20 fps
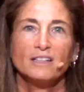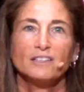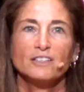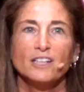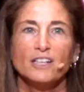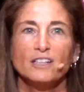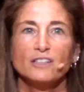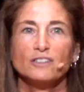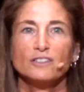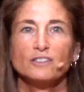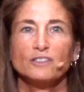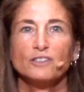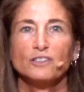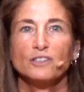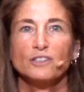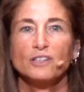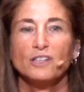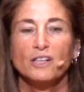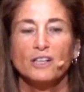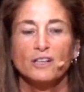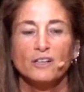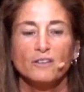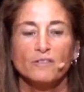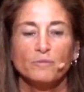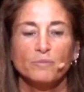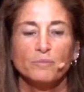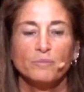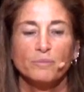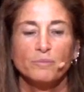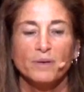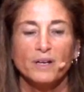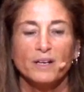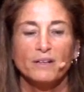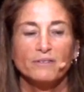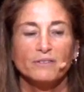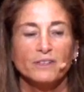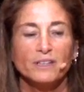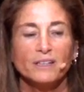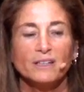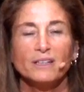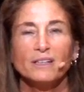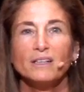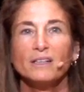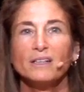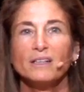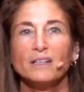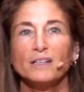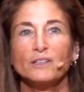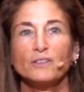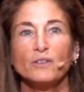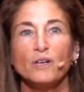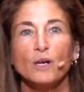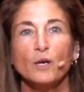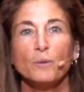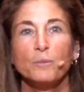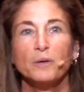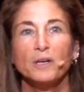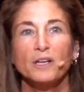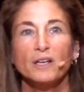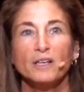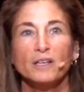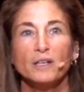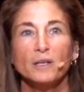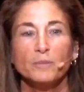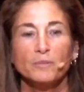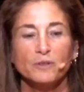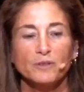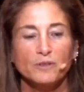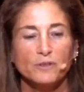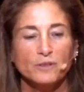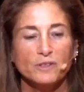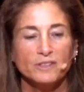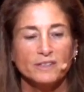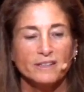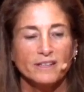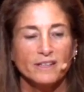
childhood of poverty and trauma and abuse.